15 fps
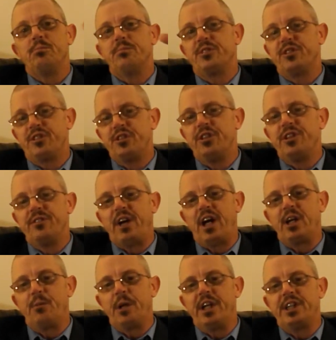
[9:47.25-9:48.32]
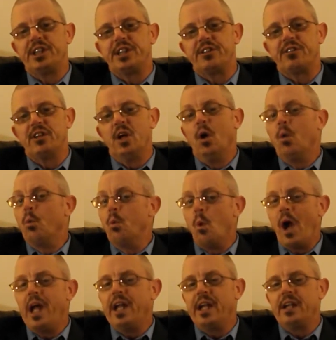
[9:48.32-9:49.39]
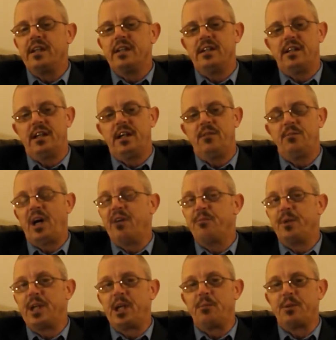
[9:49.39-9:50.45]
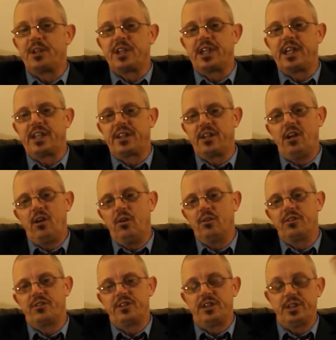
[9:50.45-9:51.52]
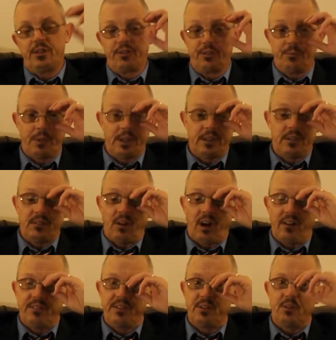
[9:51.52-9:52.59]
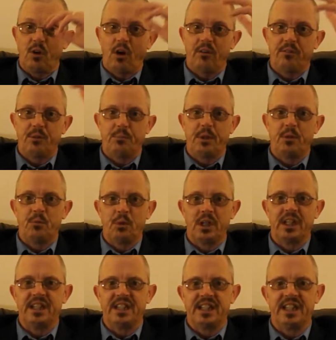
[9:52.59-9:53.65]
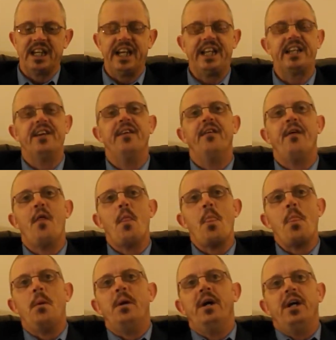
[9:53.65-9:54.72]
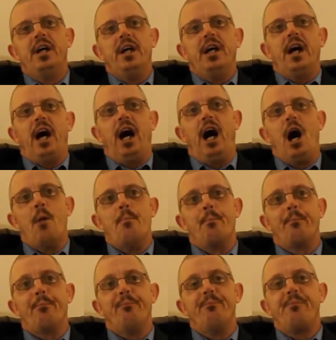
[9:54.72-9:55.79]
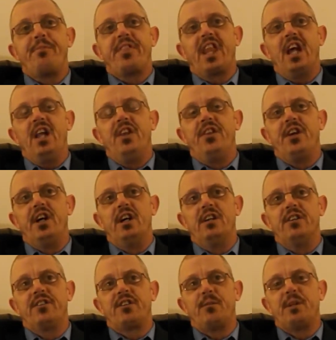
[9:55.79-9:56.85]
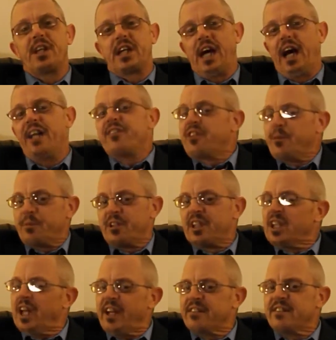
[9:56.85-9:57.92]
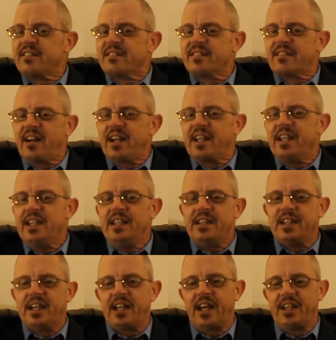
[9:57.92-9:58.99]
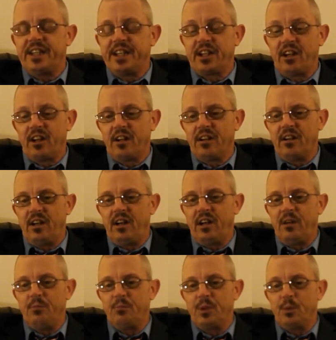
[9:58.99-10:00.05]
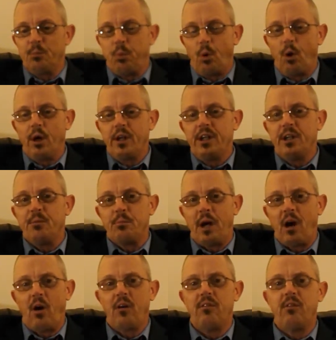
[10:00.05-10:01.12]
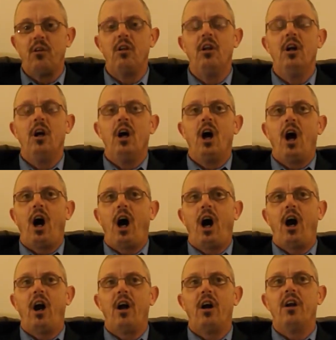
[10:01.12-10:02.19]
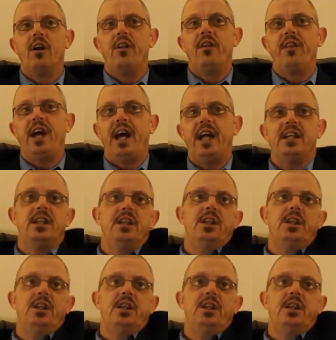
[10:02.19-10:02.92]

student evaluations when I've been able to get those, and those have been often been really delayed. Some of the concepts in lesson study that I think are important and powerful are that